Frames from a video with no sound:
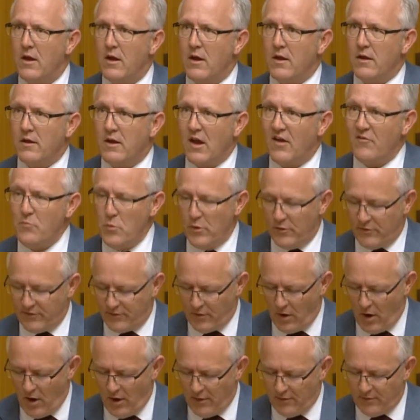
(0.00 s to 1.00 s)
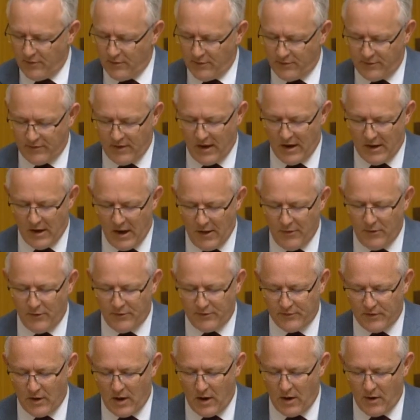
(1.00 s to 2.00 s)
Government scientists and other
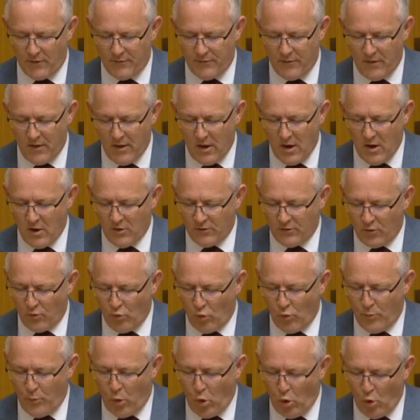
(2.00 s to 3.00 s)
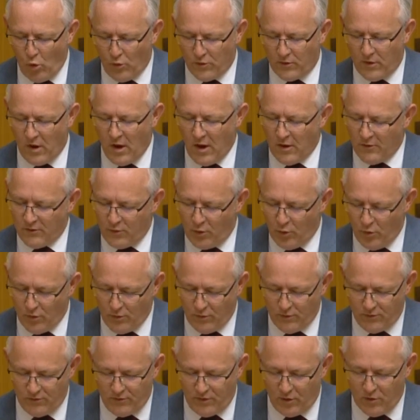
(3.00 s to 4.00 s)
staff should report to
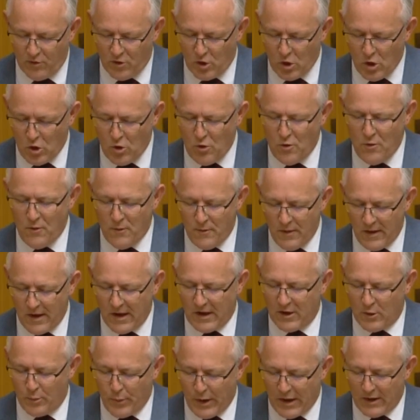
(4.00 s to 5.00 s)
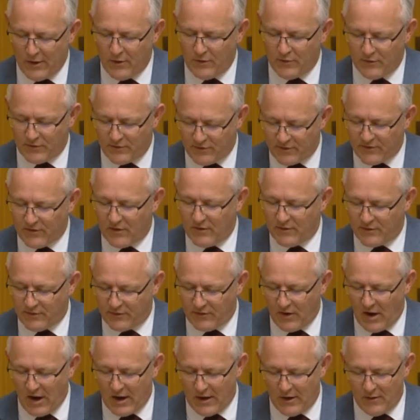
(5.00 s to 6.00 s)
new independent
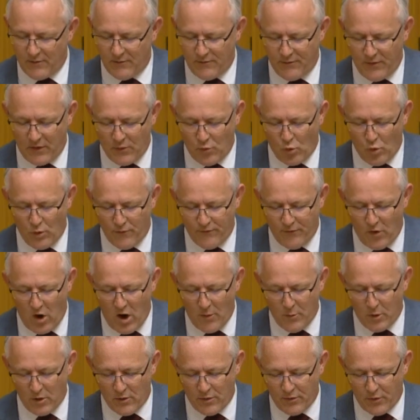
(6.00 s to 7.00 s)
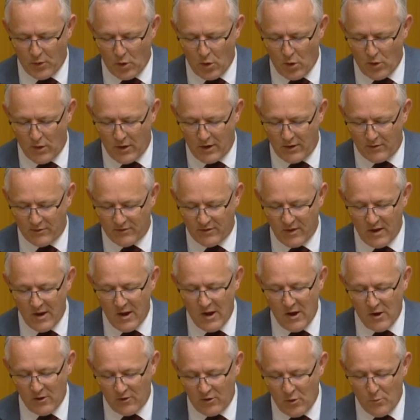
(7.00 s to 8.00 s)
state and federal environment authorities
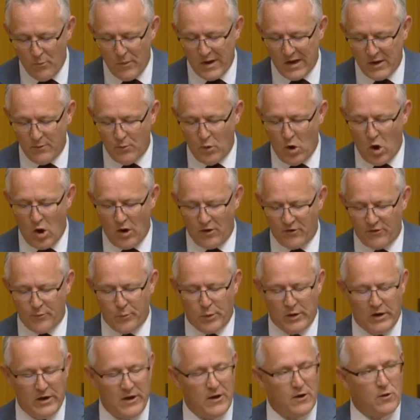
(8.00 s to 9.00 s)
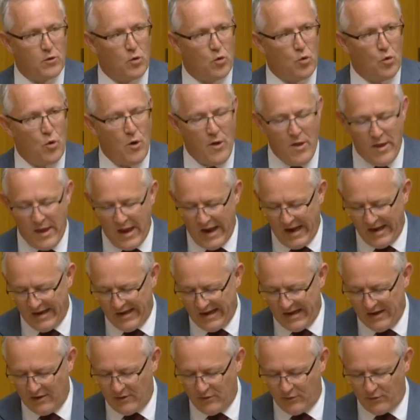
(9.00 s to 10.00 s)
to minimise political and
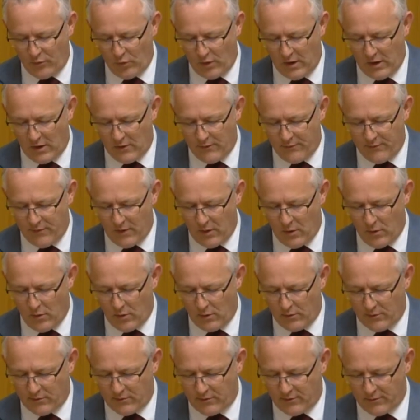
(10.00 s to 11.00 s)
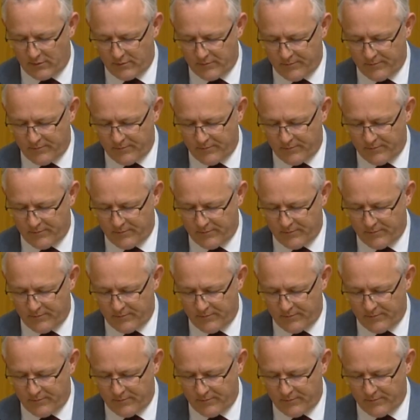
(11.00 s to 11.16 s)
industry interference.